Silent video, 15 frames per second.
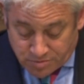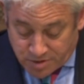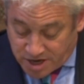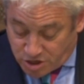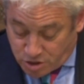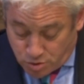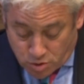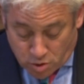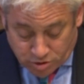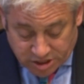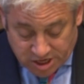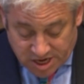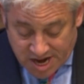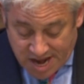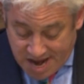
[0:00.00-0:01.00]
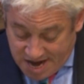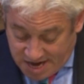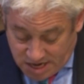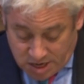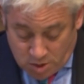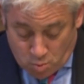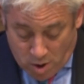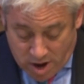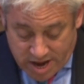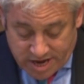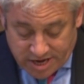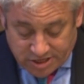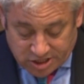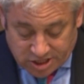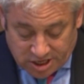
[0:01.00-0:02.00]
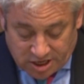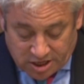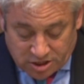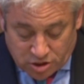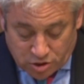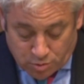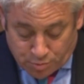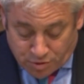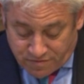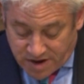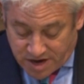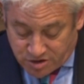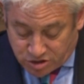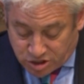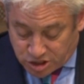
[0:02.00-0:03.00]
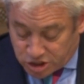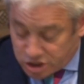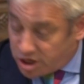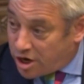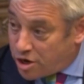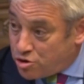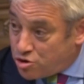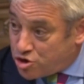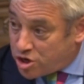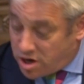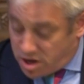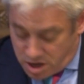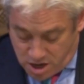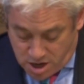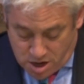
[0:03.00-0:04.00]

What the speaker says: They do not in any way seek to prevent disclosure